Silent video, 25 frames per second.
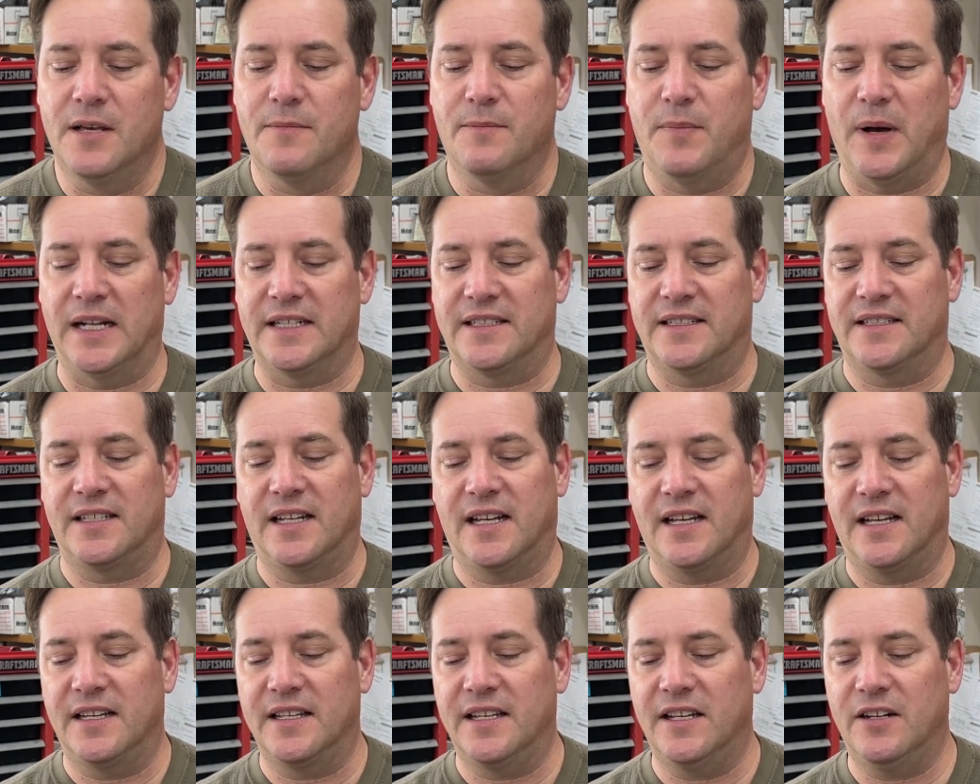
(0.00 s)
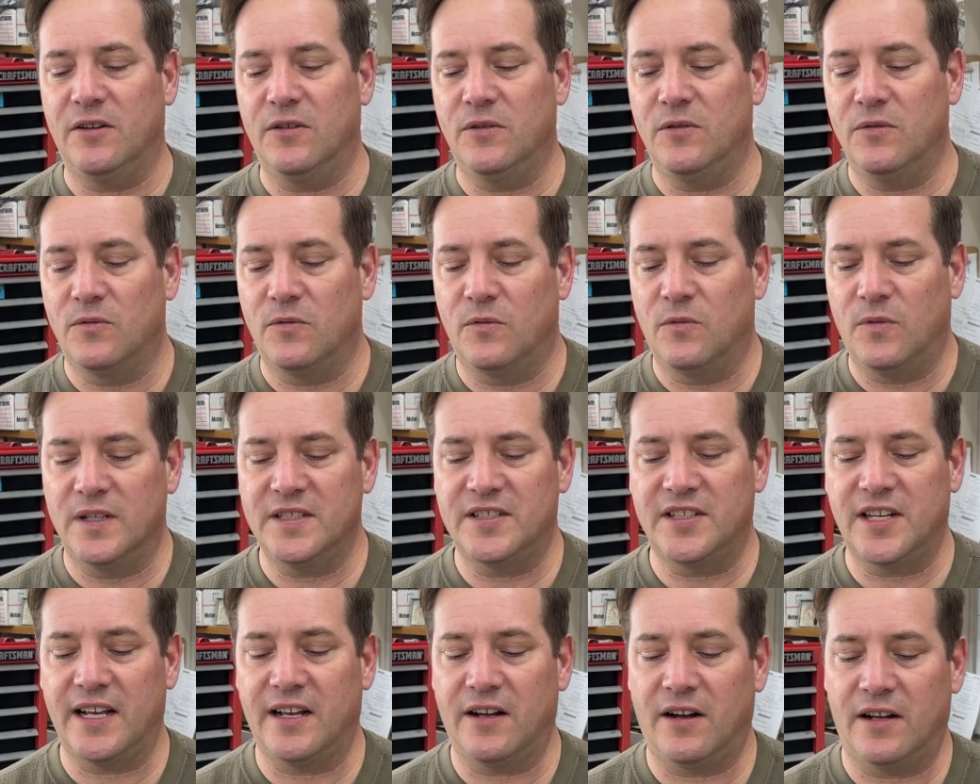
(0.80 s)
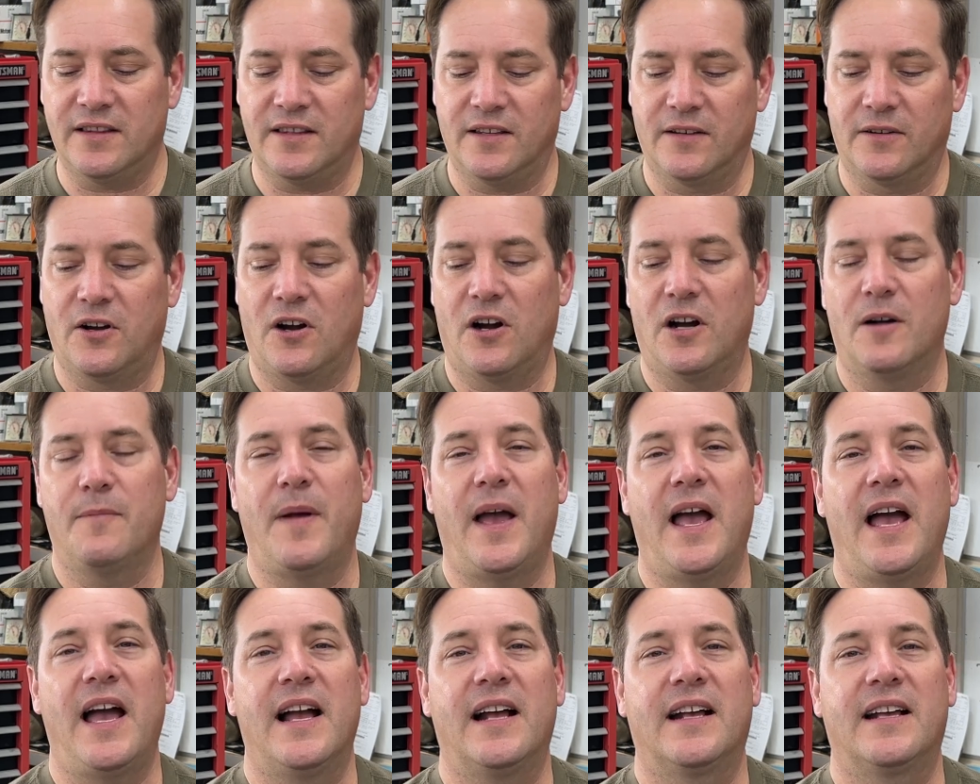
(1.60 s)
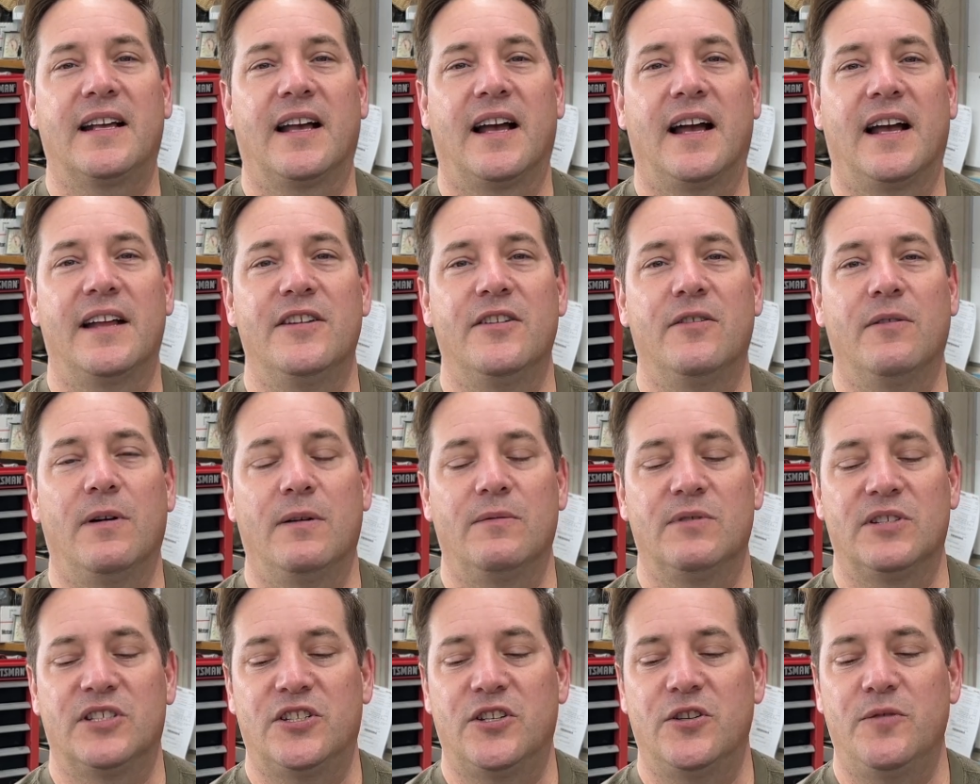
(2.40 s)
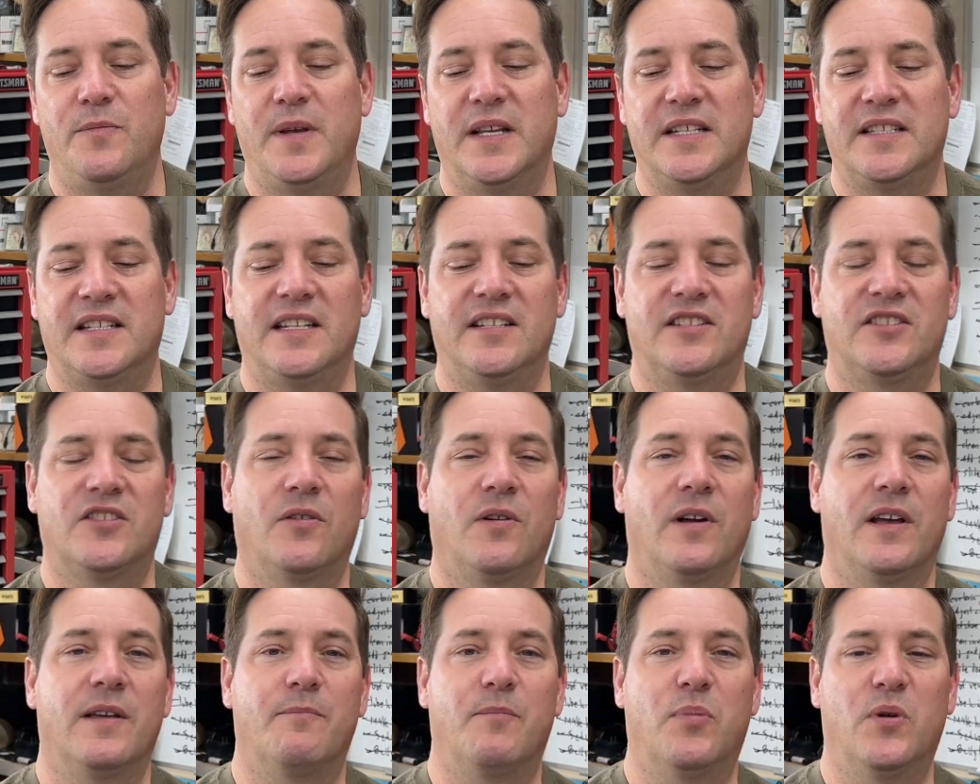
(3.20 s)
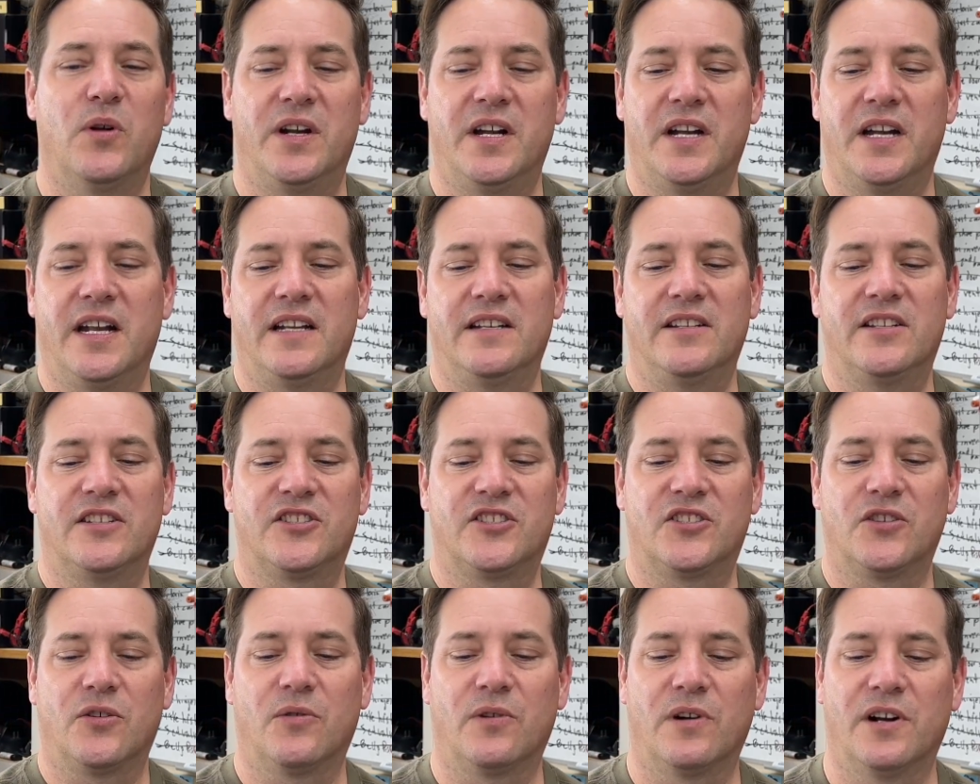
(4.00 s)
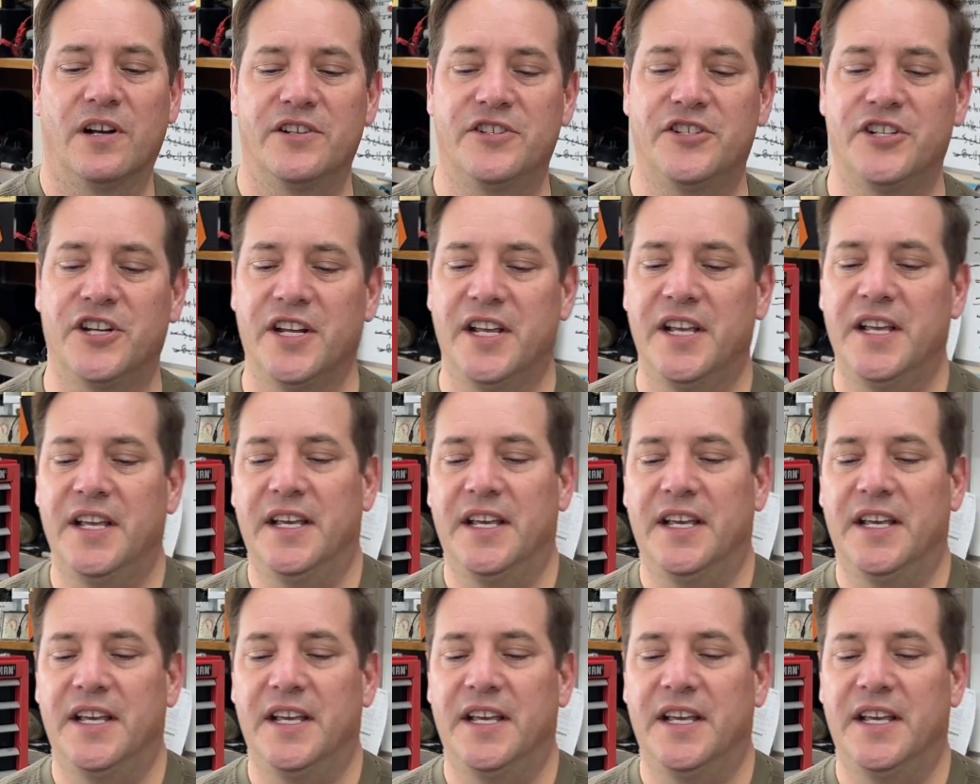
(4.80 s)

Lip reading: But once I got the car back, I knew I was too busy, so I put it into storage.